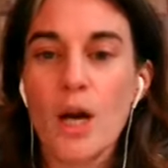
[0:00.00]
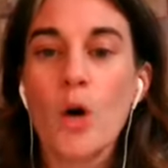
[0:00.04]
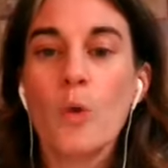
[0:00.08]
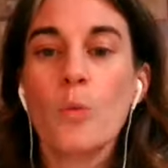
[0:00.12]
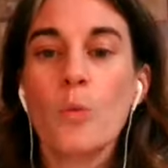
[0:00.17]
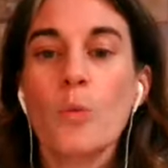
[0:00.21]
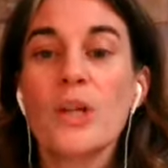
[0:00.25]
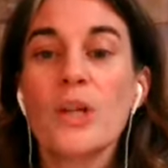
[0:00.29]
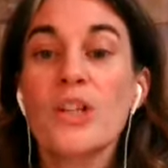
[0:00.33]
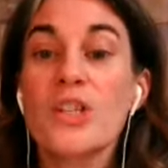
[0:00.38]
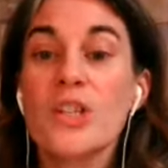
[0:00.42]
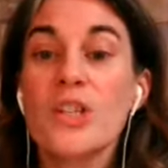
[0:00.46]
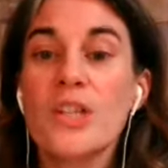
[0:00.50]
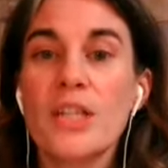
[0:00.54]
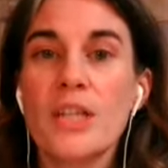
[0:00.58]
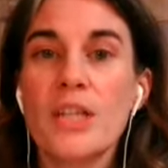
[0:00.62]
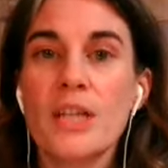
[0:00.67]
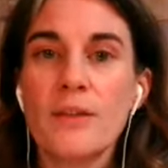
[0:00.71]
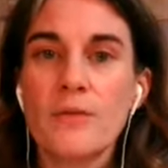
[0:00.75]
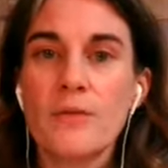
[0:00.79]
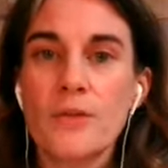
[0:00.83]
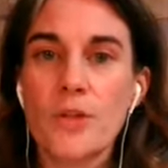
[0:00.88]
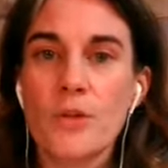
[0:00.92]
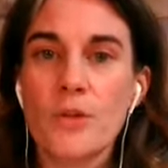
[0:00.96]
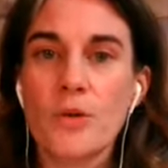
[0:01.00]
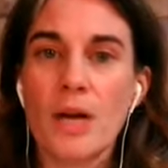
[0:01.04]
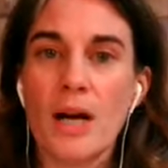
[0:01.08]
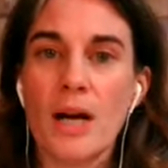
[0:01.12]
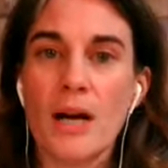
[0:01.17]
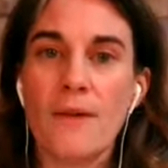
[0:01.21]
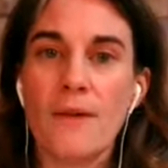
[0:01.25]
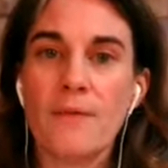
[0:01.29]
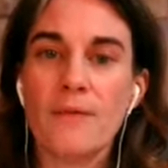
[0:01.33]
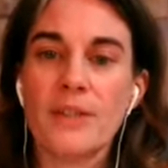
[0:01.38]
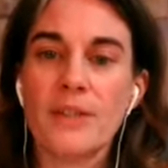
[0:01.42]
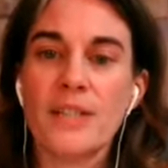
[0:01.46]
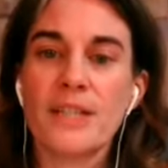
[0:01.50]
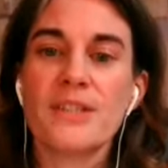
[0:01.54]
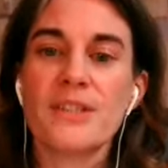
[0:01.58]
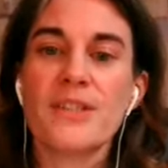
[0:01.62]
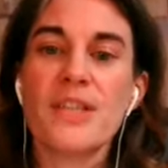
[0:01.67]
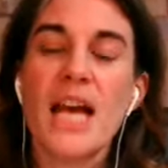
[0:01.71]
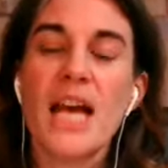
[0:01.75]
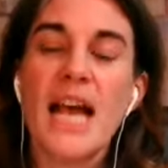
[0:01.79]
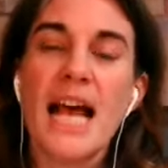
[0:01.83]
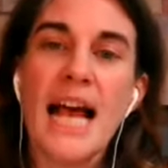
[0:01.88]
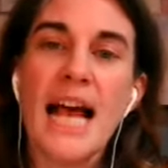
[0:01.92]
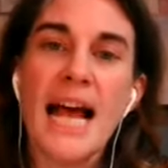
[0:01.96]
which gives you confidence
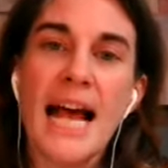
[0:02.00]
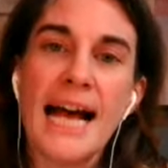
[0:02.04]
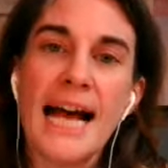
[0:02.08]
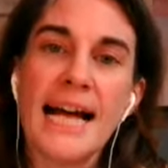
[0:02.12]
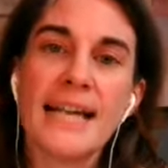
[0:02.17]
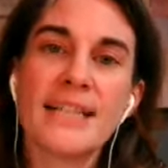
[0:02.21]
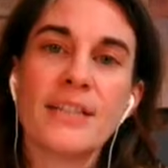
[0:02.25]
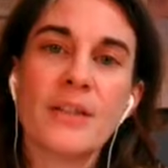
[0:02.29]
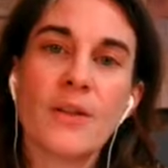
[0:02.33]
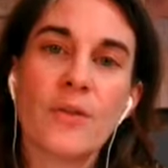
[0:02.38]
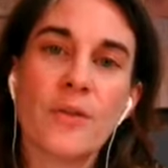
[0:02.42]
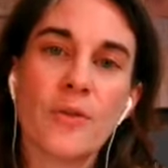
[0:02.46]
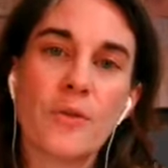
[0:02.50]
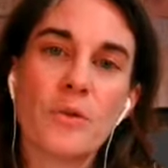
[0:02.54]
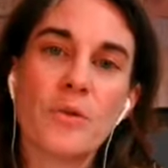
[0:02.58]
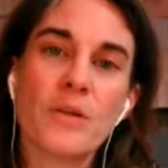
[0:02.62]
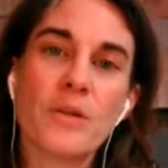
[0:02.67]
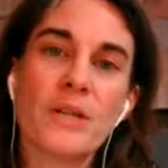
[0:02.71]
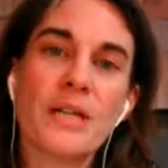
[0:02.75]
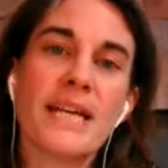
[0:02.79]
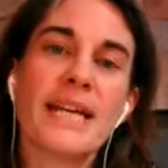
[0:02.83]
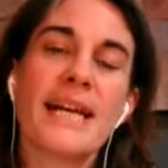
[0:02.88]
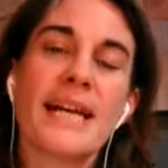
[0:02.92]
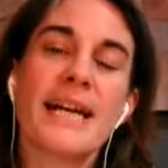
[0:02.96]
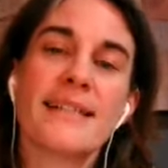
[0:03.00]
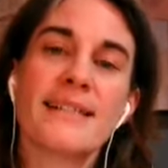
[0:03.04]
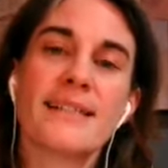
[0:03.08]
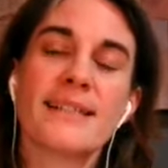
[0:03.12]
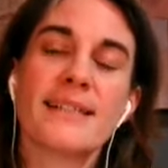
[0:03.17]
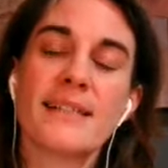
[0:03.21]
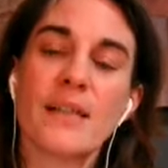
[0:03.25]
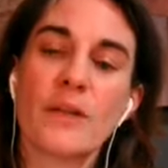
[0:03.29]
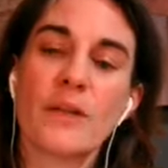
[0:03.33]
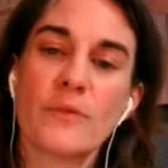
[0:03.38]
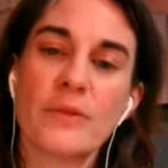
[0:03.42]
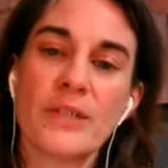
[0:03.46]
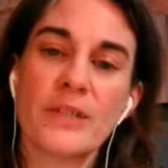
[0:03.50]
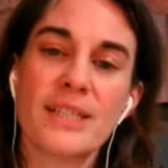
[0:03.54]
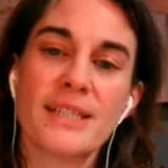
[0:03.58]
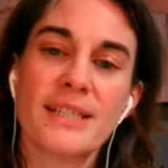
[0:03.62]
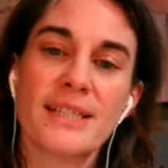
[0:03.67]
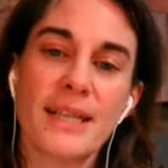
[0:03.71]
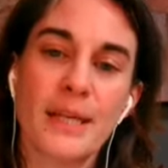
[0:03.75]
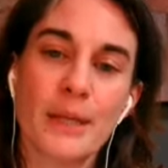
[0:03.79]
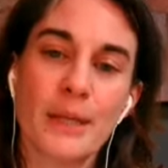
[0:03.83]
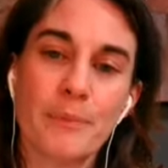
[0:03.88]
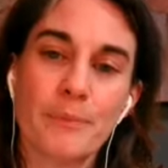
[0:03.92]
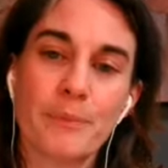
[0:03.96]
and authority and
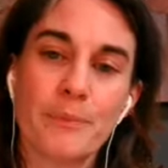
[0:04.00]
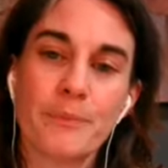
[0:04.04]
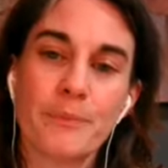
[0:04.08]
self-esteem.